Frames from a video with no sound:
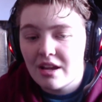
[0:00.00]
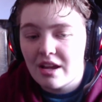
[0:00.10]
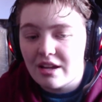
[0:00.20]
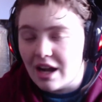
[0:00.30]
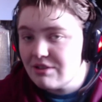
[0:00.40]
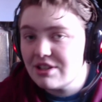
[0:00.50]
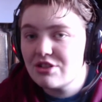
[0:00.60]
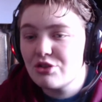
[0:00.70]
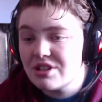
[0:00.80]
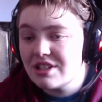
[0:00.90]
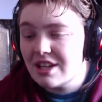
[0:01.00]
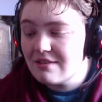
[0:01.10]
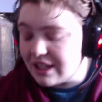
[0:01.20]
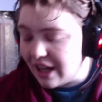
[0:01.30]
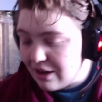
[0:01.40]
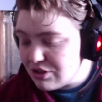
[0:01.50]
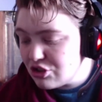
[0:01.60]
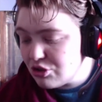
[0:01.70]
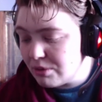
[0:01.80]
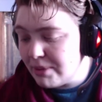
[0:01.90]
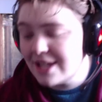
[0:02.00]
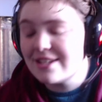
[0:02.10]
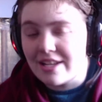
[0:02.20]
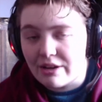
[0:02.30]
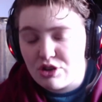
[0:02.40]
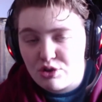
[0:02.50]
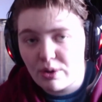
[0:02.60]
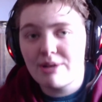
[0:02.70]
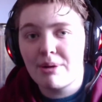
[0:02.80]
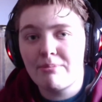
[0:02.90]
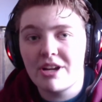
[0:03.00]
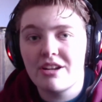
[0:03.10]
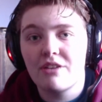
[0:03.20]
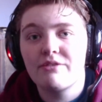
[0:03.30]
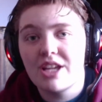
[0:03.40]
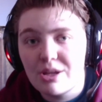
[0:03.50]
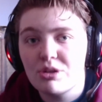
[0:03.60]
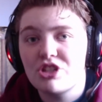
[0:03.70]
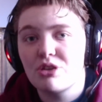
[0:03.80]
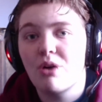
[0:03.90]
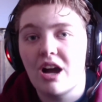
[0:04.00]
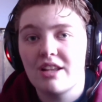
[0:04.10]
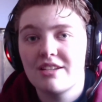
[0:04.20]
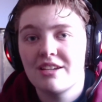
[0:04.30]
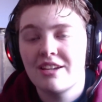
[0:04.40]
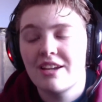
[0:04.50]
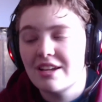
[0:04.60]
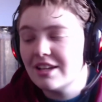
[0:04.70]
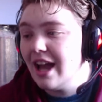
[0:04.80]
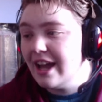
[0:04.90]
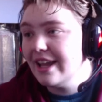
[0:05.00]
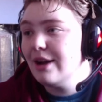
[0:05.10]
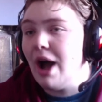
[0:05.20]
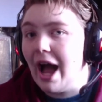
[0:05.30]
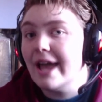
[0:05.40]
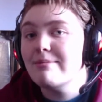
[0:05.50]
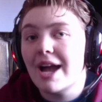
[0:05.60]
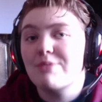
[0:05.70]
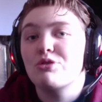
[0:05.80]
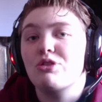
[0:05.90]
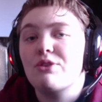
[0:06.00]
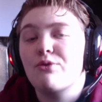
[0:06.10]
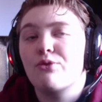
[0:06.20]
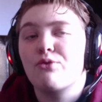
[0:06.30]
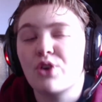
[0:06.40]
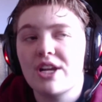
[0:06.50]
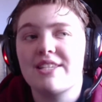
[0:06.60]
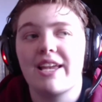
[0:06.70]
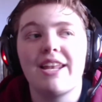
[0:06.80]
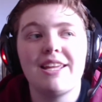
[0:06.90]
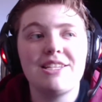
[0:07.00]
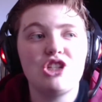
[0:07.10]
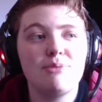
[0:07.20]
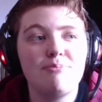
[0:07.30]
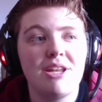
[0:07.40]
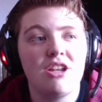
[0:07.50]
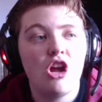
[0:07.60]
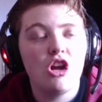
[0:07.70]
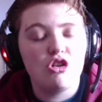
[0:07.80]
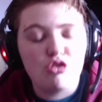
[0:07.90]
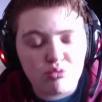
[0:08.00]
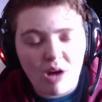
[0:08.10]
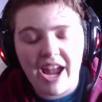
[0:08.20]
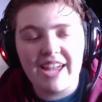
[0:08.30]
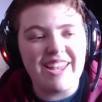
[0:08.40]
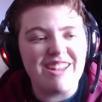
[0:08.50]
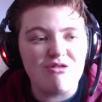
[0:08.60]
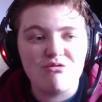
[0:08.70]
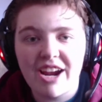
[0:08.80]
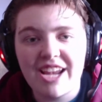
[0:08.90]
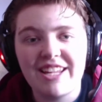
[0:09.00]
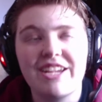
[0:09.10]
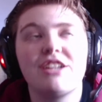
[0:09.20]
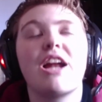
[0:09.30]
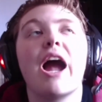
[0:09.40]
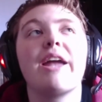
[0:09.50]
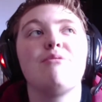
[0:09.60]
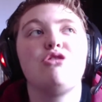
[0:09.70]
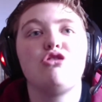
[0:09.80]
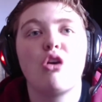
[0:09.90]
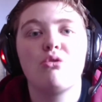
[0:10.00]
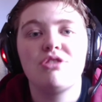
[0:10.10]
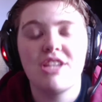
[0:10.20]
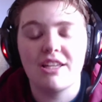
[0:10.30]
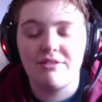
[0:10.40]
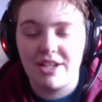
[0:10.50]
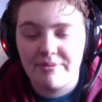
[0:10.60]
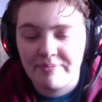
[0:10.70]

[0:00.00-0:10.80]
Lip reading: I was in short sleeves and I was in short pants and I was sweating my butt off. It was so hot. And now I am absolutely freezing. And it's just been gray and rainy here and I am so sick of it.